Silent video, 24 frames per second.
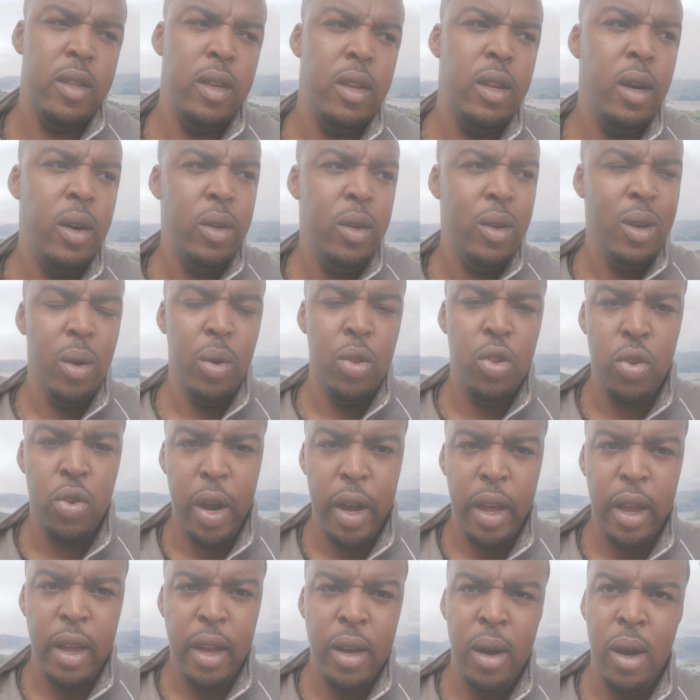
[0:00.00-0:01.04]
You know, you can go
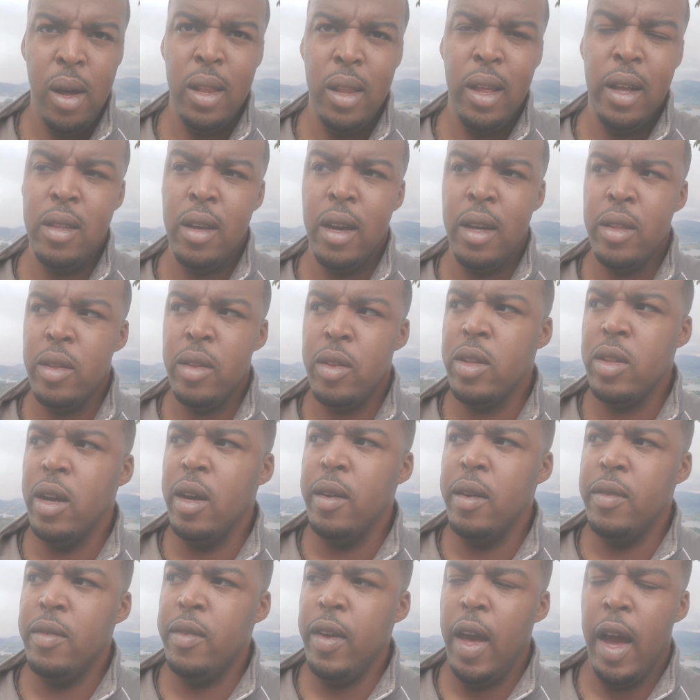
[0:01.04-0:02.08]
trekking, all that other
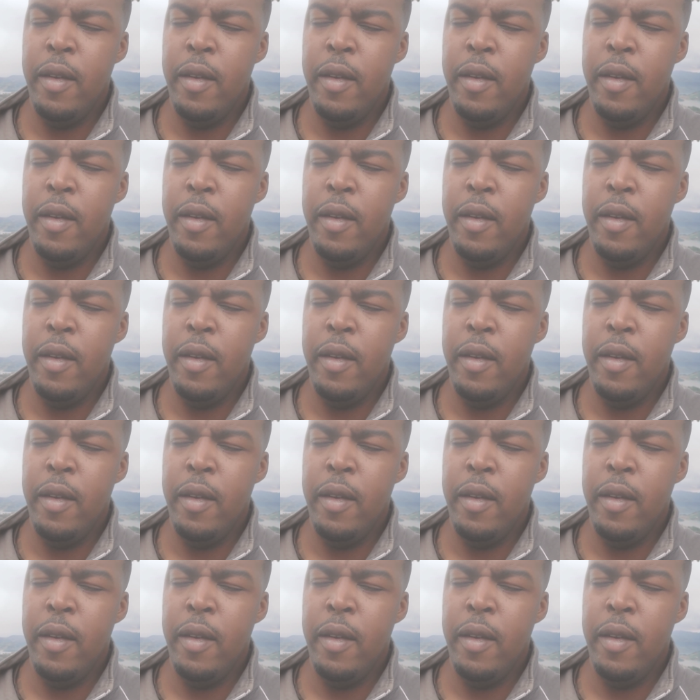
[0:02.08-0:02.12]
stuff.